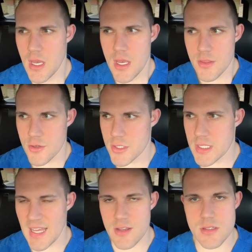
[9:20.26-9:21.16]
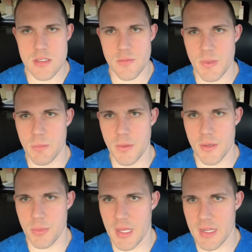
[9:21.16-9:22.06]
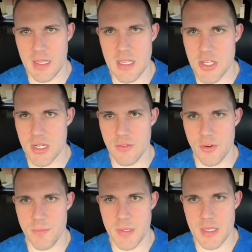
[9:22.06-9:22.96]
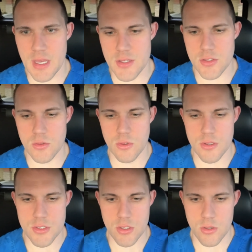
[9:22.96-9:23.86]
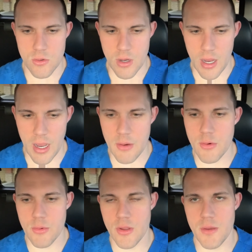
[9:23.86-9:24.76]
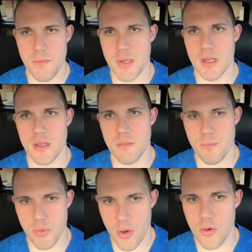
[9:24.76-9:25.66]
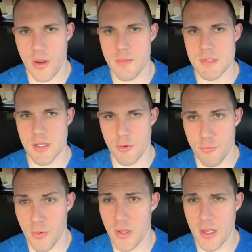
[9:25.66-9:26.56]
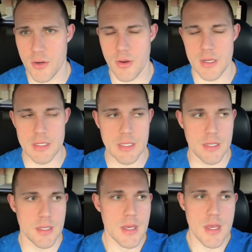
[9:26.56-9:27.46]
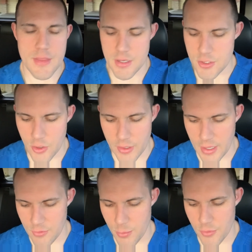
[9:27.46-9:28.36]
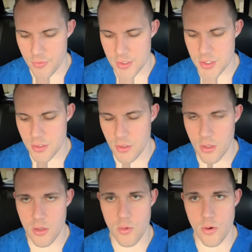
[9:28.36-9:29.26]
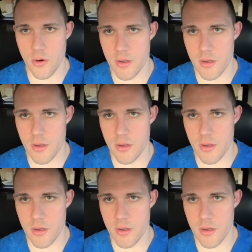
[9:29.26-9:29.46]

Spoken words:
there's thousands of people that apply to each and every PA school. So I would really pick programs that are fully accredited. They don't have a provisional or